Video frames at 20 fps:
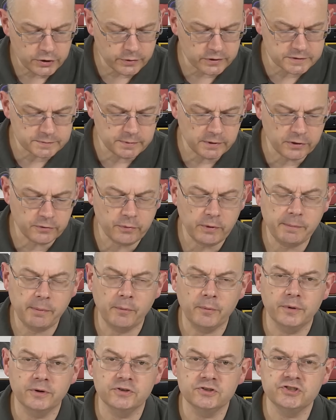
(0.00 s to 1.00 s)
U S B three
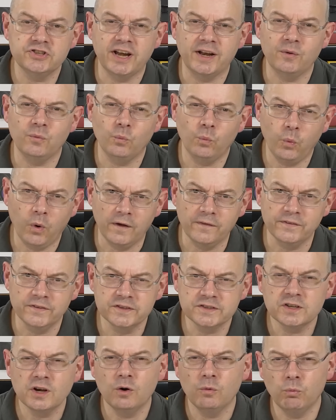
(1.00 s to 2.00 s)
point one Gen
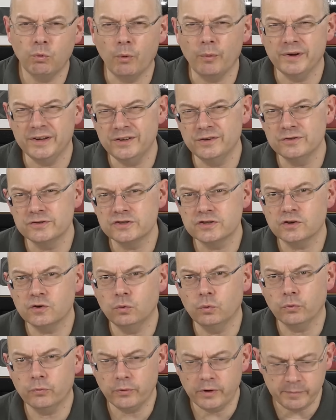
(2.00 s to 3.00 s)
ones, what we used to
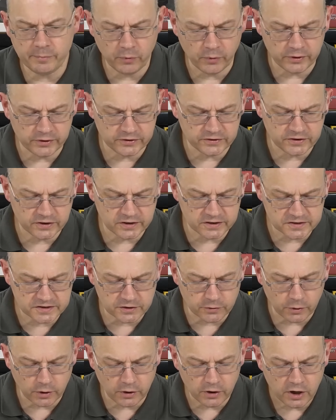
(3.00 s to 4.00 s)
call three point
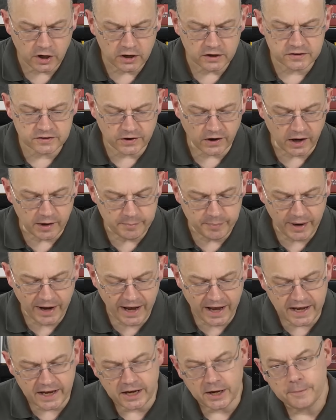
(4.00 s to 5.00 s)
oh Type
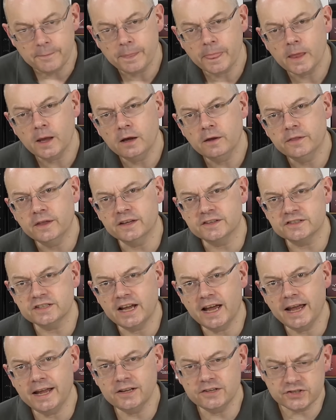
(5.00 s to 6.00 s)
A. There's
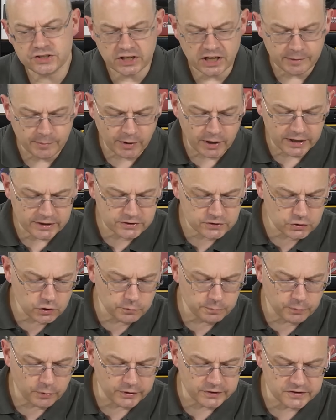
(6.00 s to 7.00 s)
an H D M I
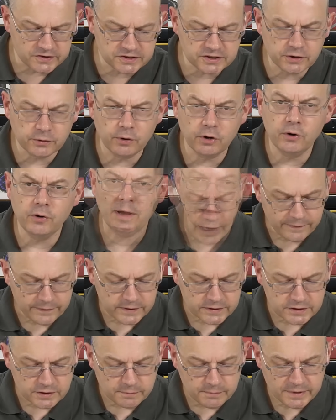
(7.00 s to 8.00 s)
two point oh, and
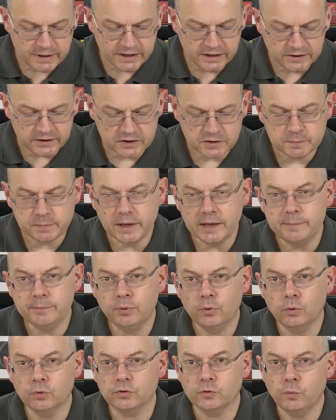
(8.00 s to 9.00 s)
there's a mini
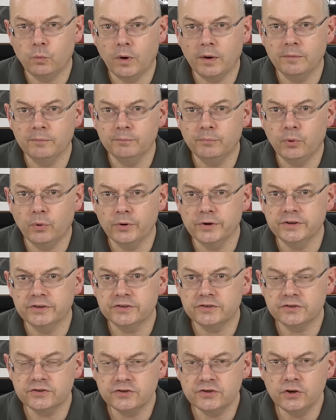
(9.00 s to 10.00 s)
DisplayPort one
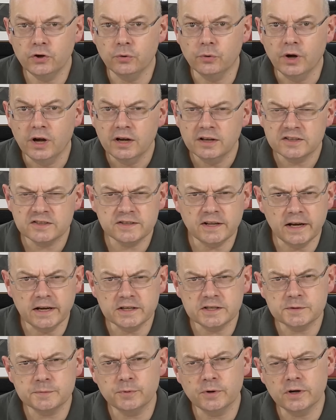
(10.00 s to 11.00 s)
point two.
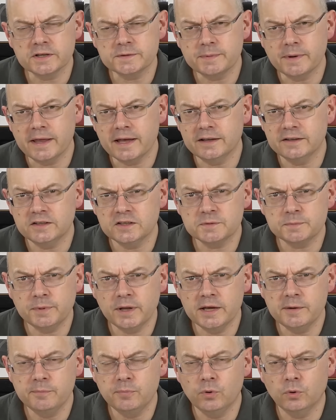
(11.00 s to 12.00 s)
Slightly surprised by that.
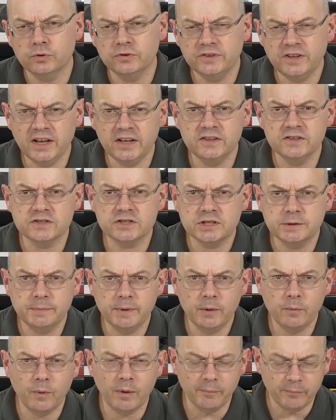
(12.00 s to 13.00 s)
DisplayPort tends to
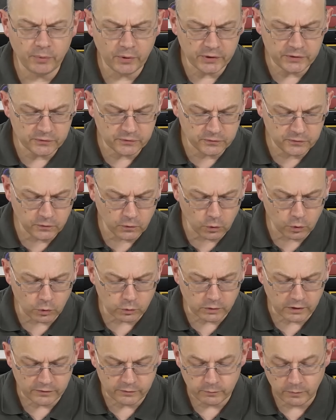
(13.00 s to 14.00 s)
be one point four
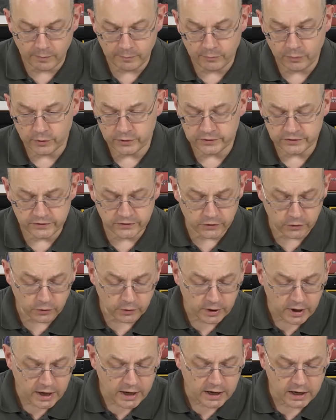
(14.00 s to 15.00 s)
rather than one point two.